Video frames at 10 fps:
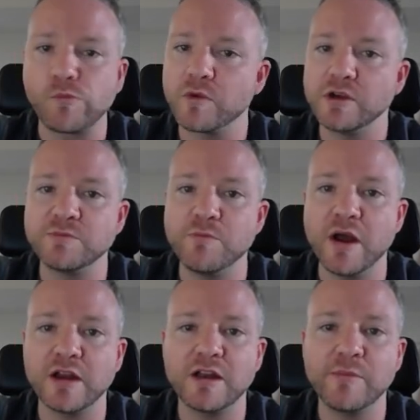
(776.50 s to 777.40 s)
There's
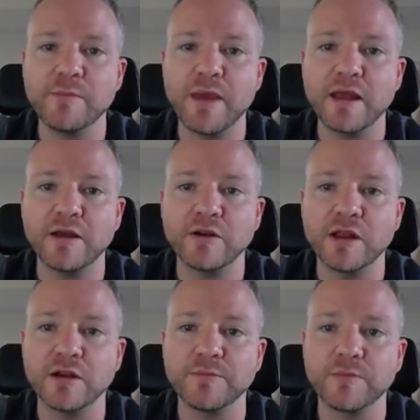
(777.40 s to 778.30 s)
money to be made out
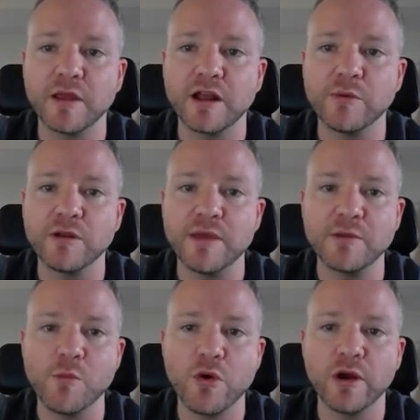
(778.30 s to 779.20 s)
here, and I want to make
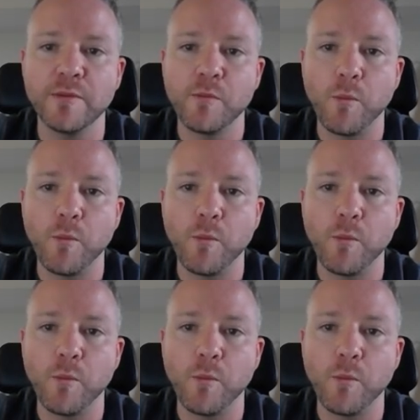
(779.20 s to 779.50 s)
more.